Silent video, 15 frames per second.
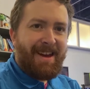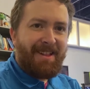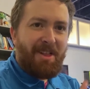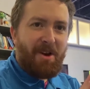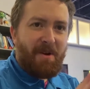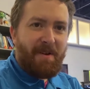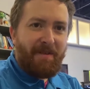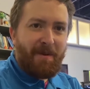
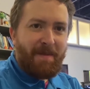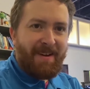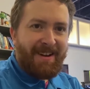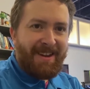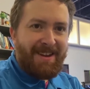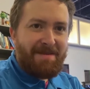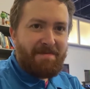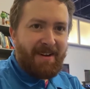Hello
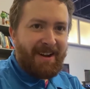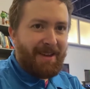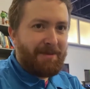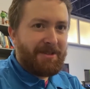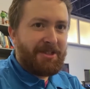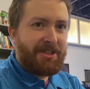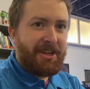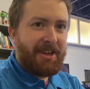everybody, my name
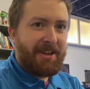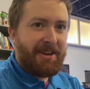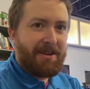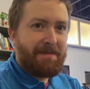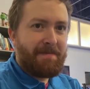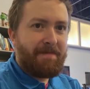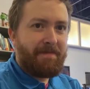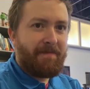is
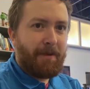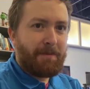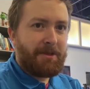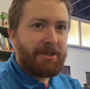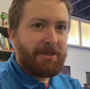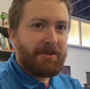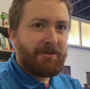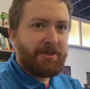Jacob from
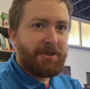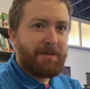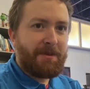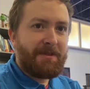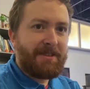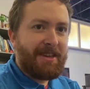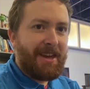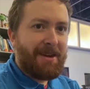Children's
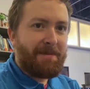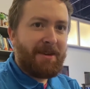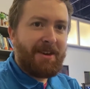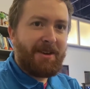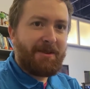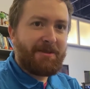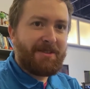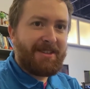Museum
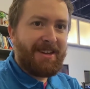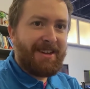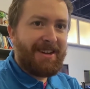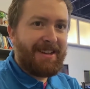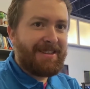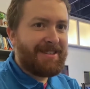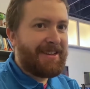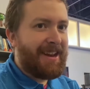
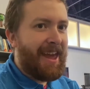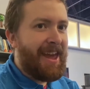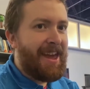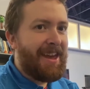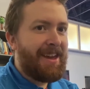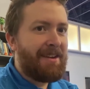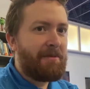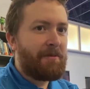Houston, and
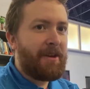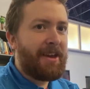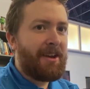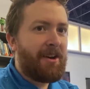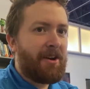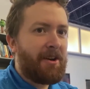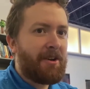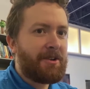today we
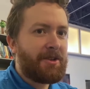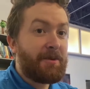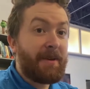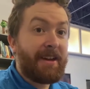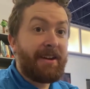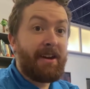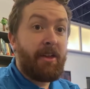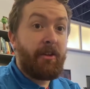are
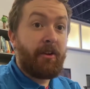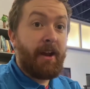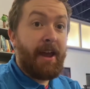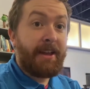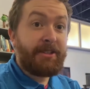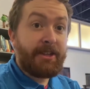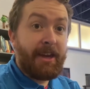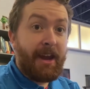doing another
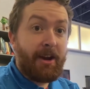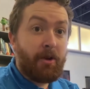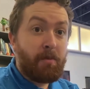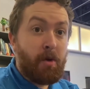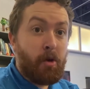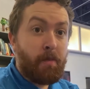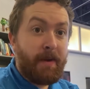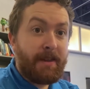educator
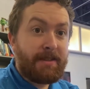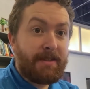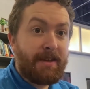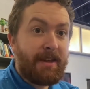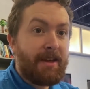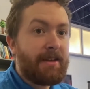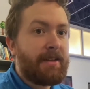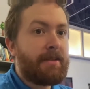moment
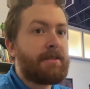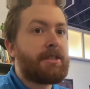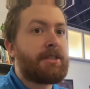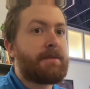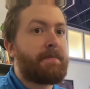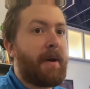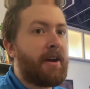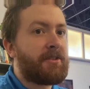
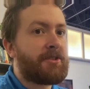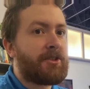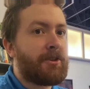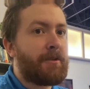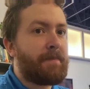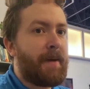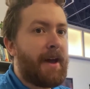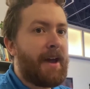
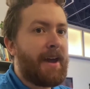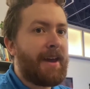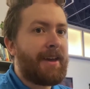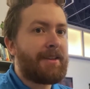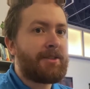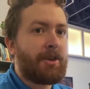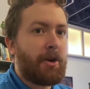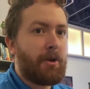sponsored
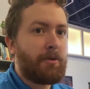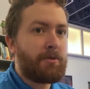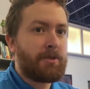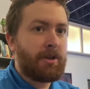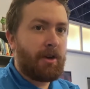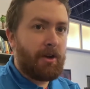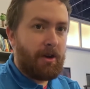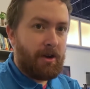by
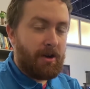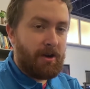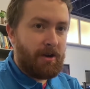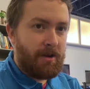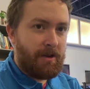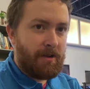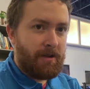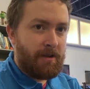
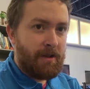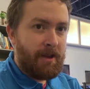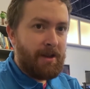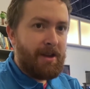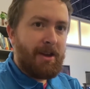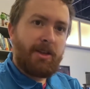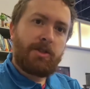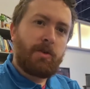Total.
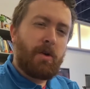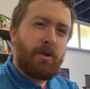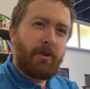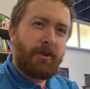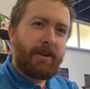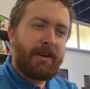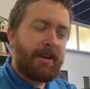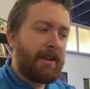So all
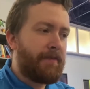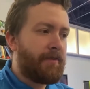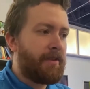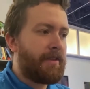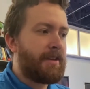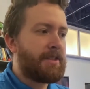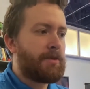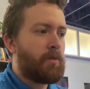we're gonna need for
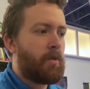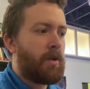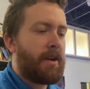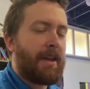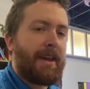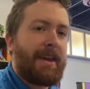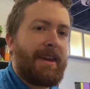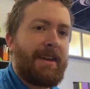this
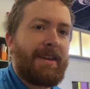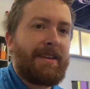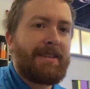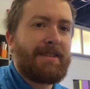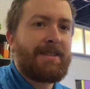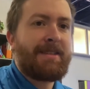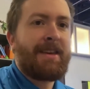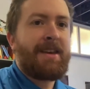one is